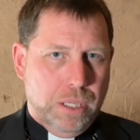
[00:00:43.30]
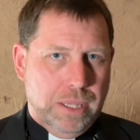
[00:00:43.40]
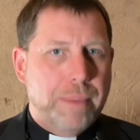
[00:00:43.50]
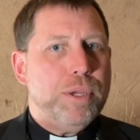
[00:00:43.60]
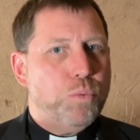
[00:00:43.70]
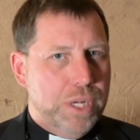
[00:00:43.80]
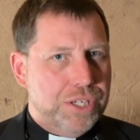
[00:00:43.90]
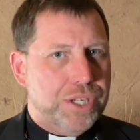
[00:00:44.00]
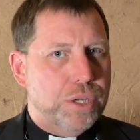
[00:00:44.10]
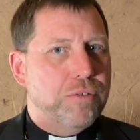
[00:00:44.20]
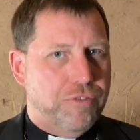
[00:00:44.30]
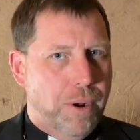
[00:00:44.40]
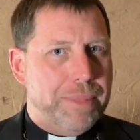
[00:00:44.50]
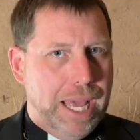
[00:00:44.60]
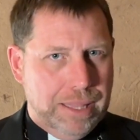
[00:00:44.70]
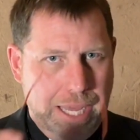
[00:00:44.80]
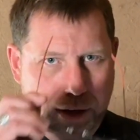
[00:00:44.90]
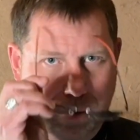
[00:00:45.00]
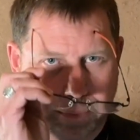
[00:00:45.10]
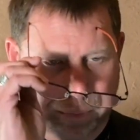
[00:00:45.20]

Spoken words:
Let me read to you from that letter.